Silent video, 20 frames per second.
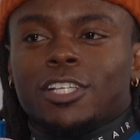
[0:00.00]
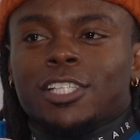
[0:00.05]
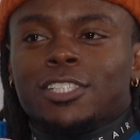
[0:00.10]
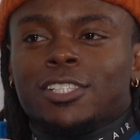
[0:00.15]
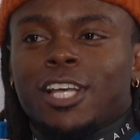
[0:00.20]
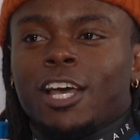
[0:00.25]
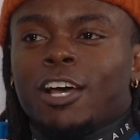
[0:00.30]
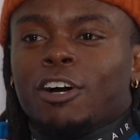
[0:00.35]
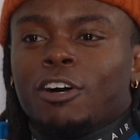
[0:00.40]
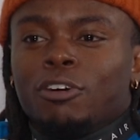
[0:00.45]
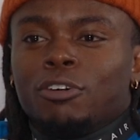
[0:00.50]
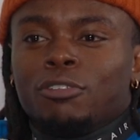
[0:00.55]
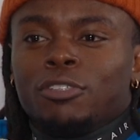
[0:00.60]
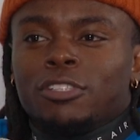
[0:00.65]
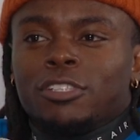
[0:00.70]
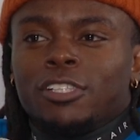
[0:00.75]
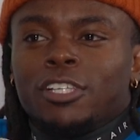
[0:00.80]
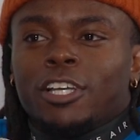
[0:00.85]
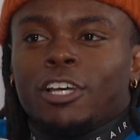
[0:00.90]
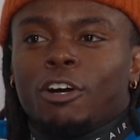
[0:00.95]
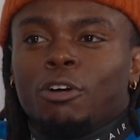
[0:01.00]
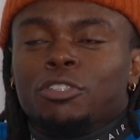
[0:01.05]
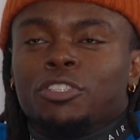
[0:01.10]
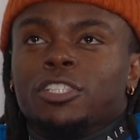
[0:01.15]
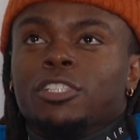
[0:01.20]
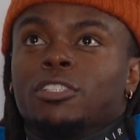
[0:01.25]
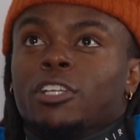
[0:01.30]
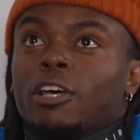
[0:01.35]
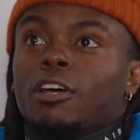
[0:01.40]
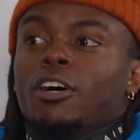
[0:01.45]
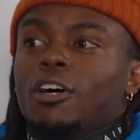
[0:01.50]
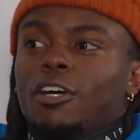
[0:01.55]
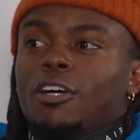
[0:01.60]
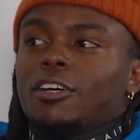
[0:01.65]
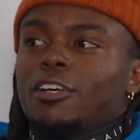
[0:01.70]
It's not oh shit. Oh shit's like.